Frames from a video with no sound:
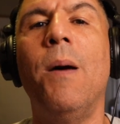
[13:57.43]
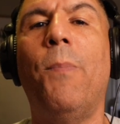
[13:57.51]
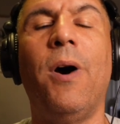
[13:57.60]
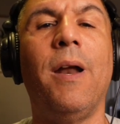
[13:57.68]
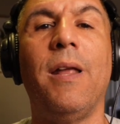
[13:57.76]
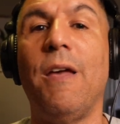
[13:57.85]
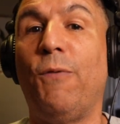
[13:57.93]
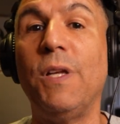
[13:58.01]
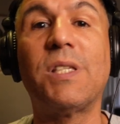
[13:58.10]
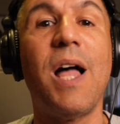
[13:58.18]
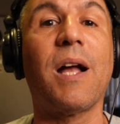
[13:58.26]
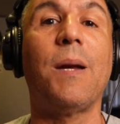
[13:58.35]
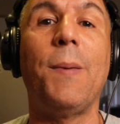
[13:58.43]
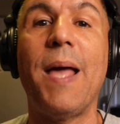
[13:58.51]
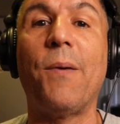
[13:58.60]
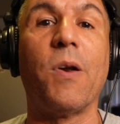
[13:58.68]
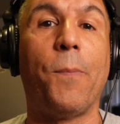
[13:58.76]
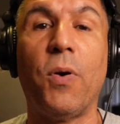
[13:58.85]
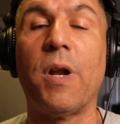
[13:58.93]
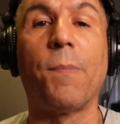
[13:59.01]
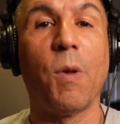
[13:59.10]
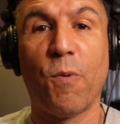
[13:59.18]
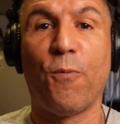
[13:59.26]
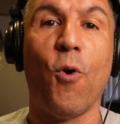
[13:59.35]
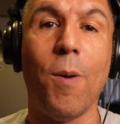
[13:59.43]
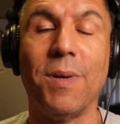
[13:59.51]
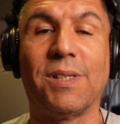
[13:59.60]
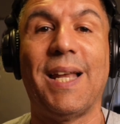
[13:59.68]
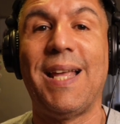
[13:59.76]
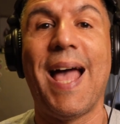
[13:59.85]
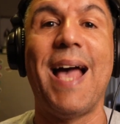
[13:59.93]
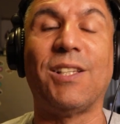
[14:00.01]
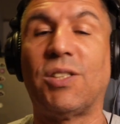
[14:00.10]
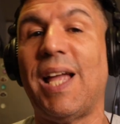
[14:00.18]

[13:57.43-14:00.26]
But if he's not going to be able to put up the performance that he has